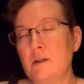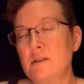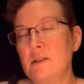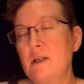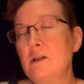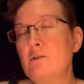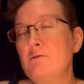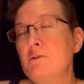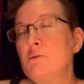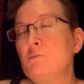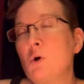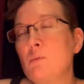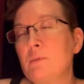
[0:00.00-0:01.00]
Take a few
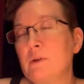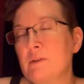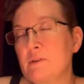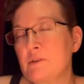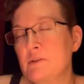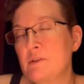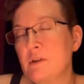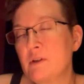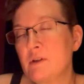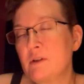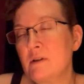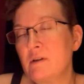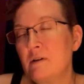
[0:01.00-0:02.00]
moments
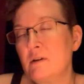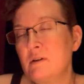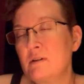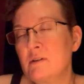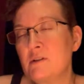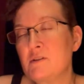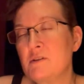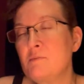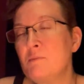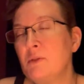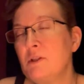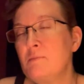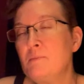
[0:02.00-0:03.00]
to
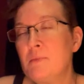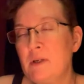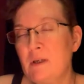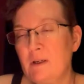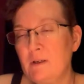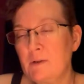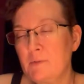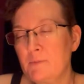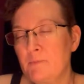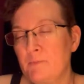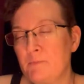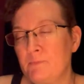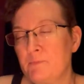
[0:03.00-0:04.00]
simply be
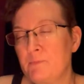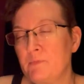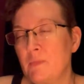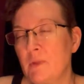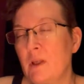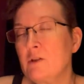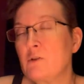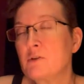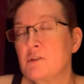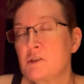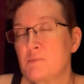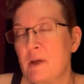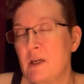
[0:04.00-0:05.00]
in your
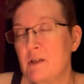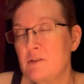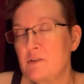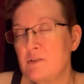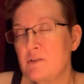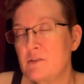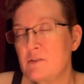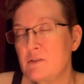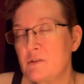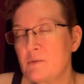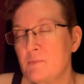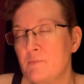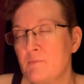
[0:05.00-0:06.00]
space,
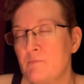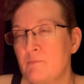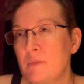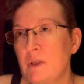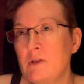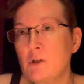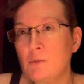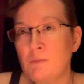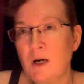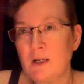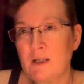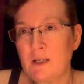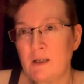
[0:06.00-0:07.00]
in your
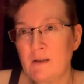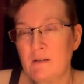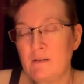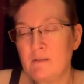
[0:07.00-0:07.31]
body,